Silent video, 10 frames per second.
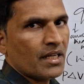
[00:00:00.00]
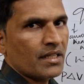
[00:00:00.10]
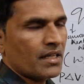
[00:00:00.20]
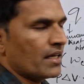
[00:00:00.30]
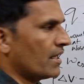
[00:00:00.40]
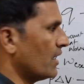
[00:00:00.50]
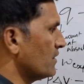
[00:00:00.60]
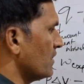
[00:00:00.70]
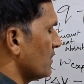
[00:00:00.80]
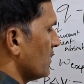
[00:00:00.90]
delta
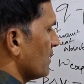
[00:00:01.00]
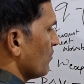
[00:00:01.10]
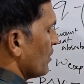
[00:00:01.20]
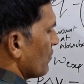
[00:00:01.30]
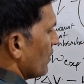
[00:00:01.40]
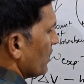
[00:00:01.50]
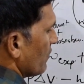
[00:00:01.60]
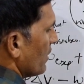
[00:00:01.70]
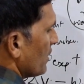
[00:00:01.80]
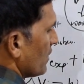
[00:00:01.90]
S is nothing but
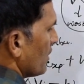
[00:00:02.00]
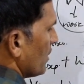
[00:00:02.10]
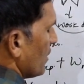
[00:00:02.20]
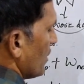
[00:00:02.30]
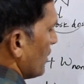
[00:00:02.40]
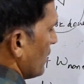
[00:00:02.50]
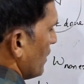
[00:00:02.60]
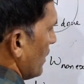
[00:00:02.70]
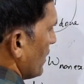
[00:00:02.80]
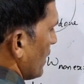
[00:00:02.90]
whatever
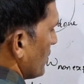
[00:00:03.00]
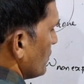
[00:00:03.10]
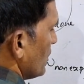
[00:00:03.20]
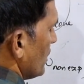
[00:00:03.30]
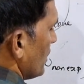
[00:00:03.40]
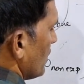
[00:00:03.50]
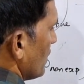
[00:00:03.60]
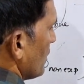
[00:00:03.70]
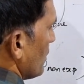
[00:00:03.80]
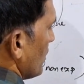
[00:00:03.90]
delta G.
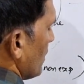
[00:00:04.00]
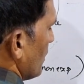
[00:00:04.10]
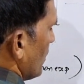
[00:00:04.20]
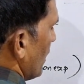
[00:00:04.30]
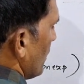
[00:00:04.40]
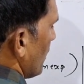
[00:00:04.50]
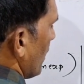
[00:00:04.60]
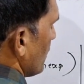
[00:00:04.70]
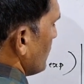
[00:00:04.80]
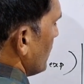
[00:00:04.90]

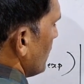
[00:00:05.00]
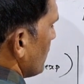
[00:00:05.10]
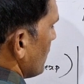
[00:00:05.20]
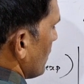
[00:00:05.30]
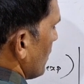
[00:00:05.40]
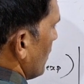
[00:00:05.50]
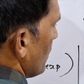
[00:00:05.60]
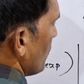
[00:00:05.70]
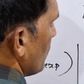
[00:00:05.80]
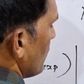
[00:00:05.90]
Delta G is equal
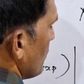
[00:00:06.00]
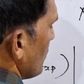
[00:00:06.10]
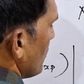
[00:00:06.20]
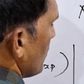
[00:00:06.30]
to